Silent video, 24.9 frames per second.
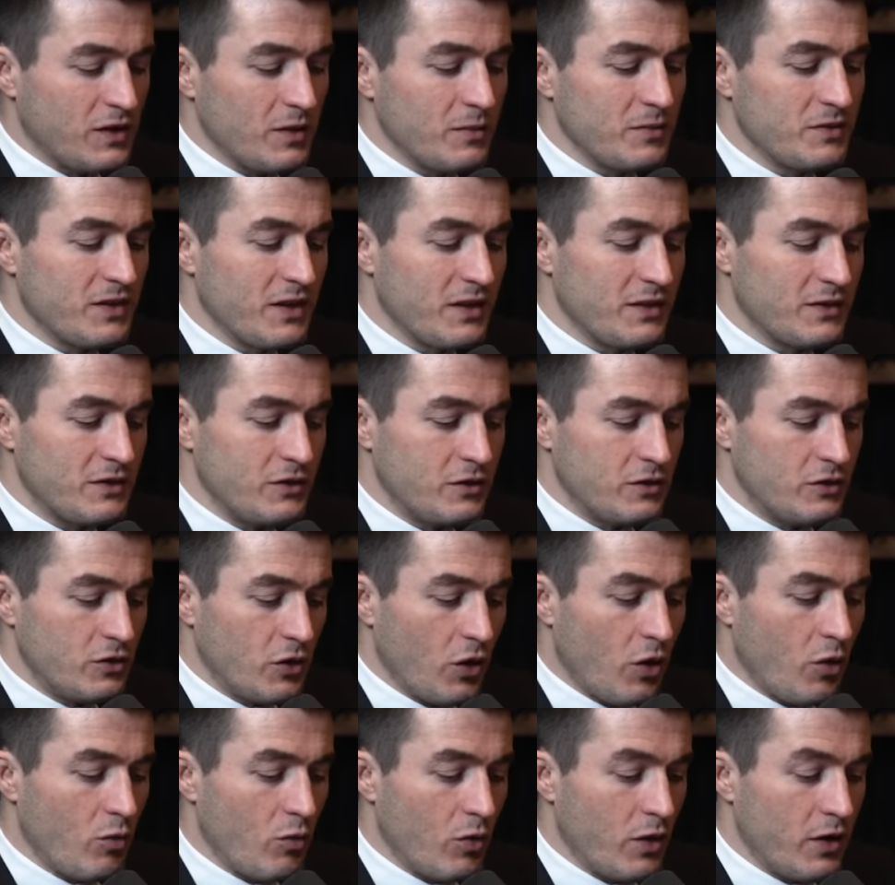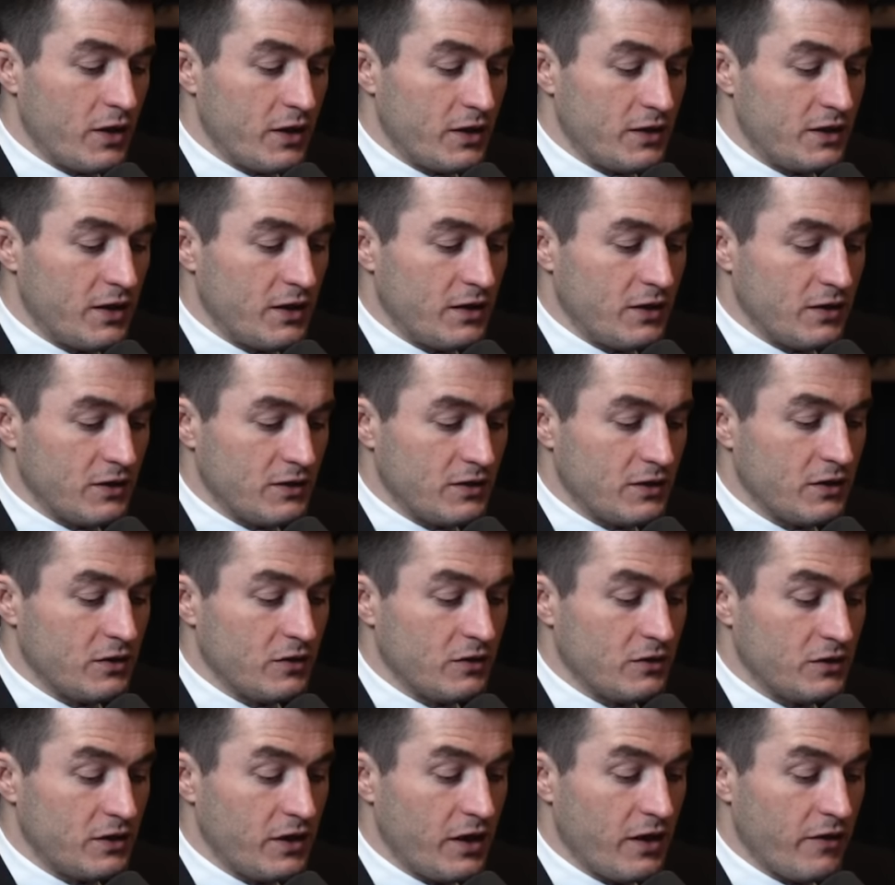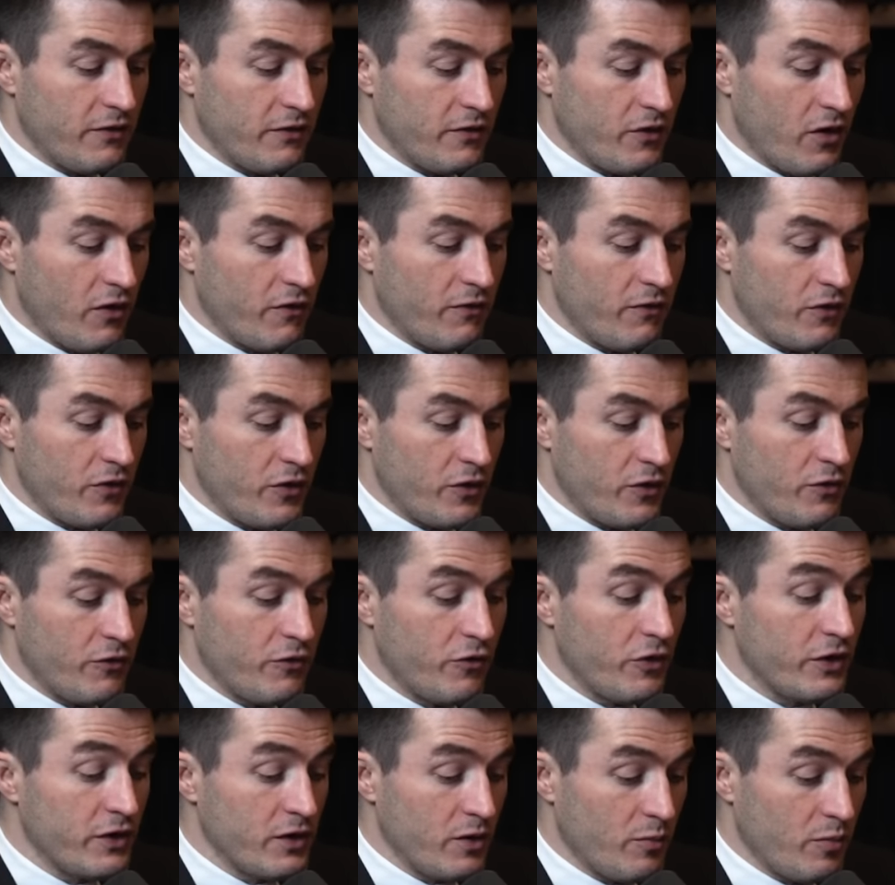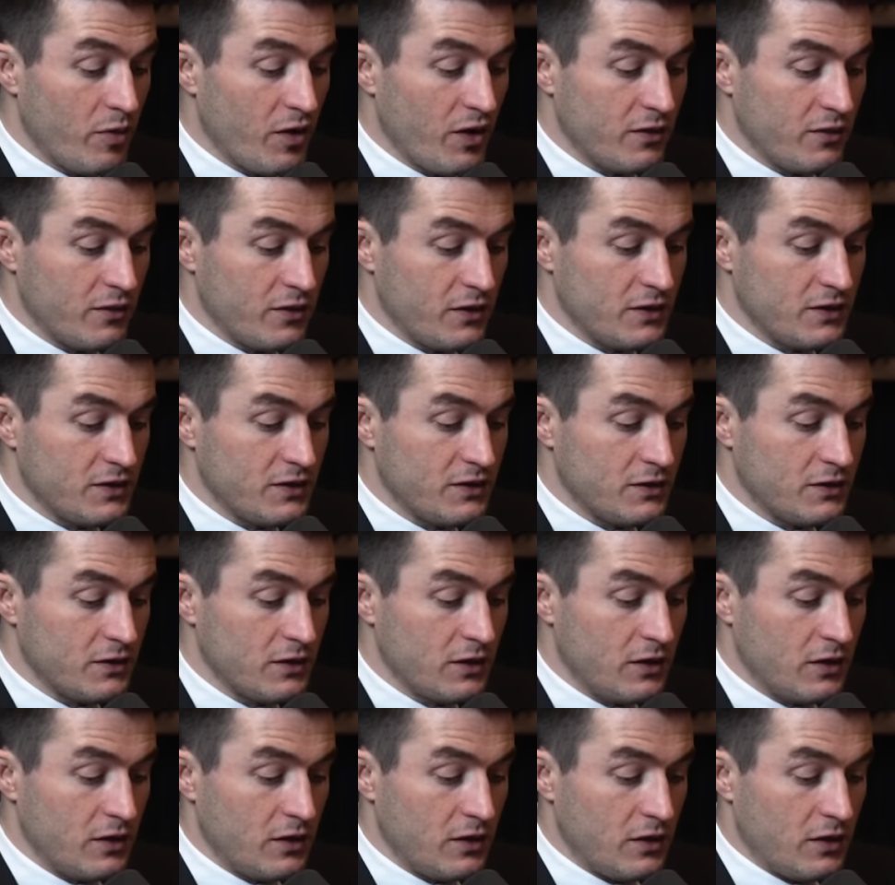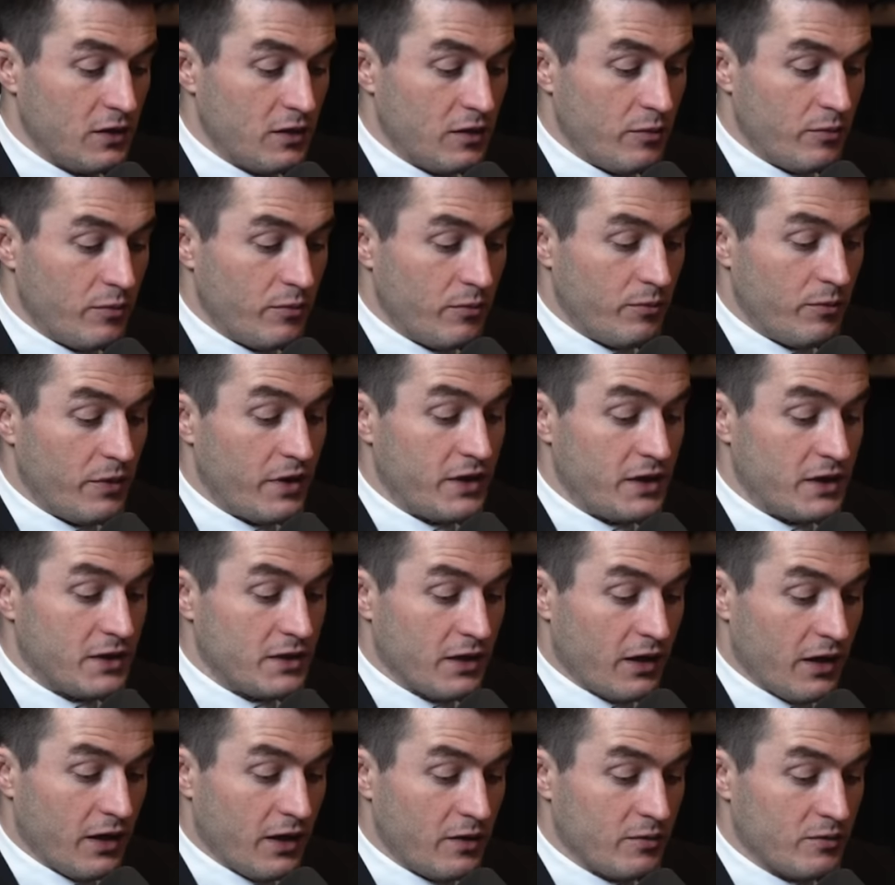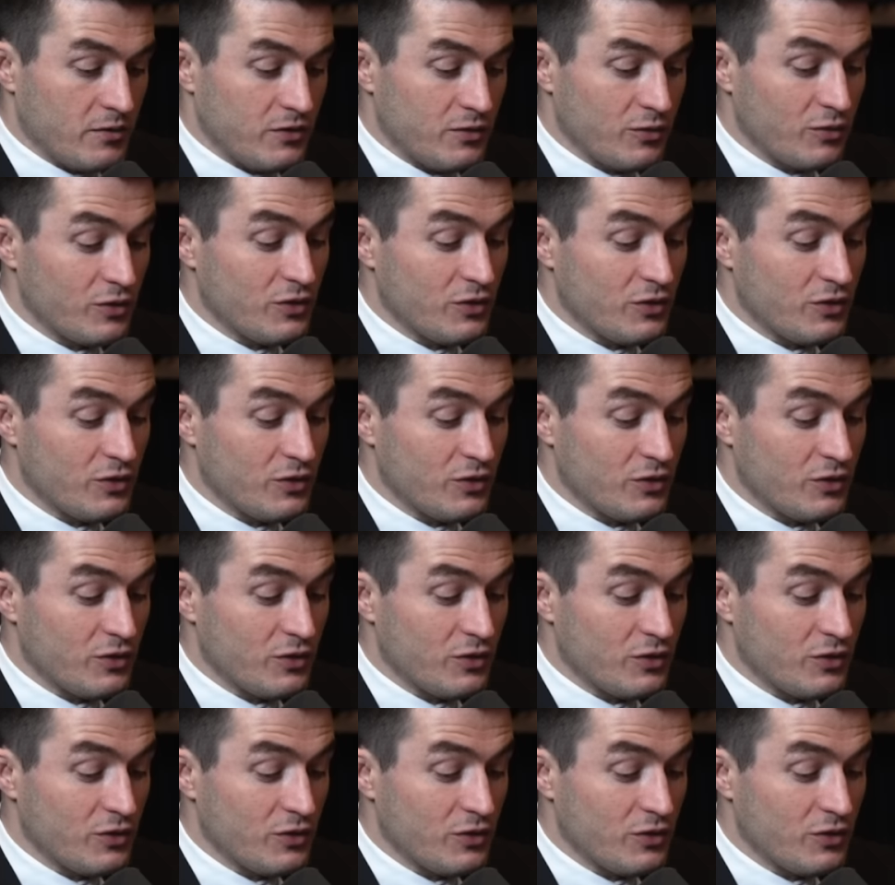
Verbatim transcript: some sense, you don't want a single day of comfort. You've written about this many times.